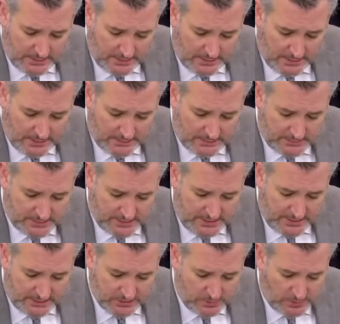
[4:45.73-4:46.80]
Uh,
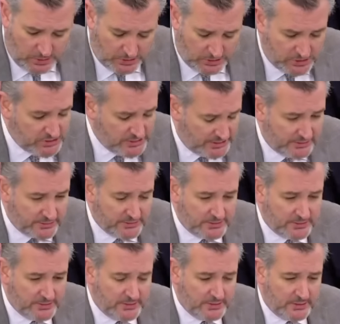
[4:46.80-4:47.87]
today is March
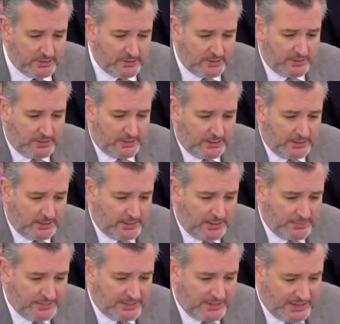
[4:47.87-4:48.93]
6th. Uh,
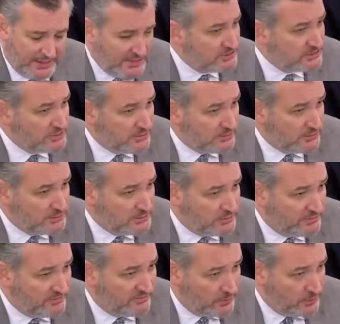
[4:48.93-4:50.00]
I'm going to ask you to
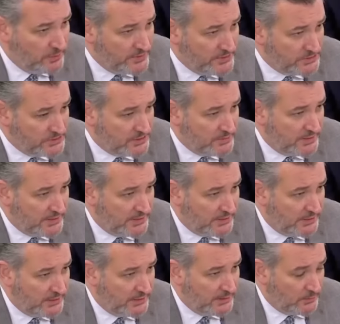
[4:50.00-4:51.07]
inform this
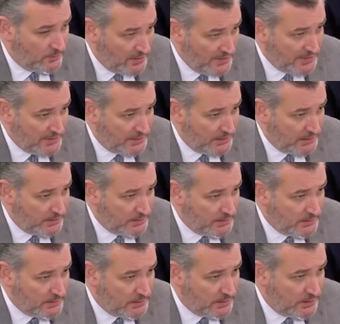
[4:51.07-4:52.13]
committee in writing
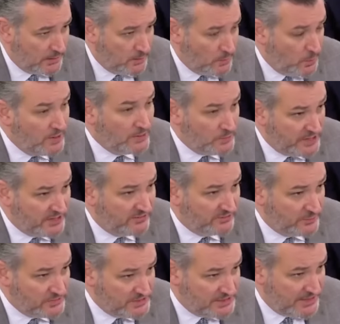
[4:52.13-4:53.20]
uh, one week
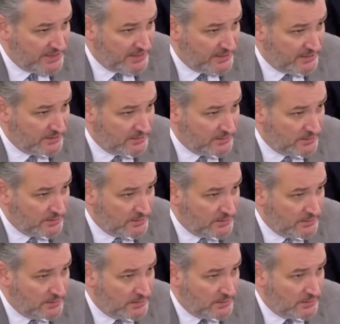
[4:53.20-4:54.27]
from today
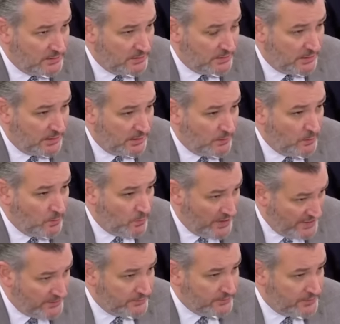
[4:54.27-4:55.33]
uh,
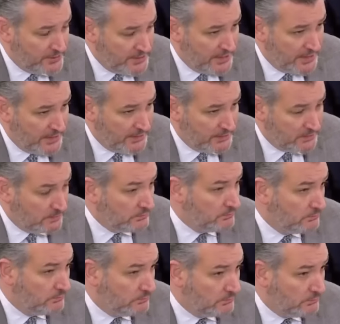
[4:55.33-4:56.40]
whether or not
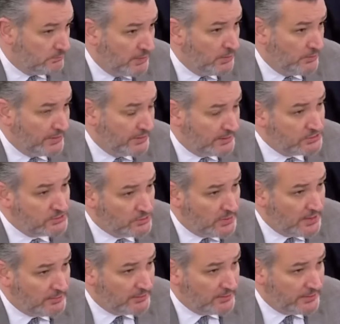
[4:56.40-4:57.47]
Boeing has
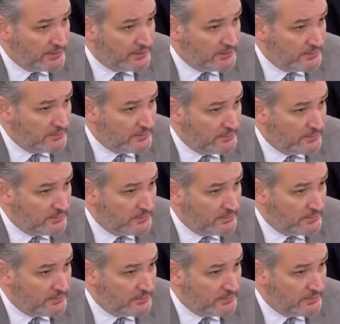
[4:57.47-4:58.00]
cooperated.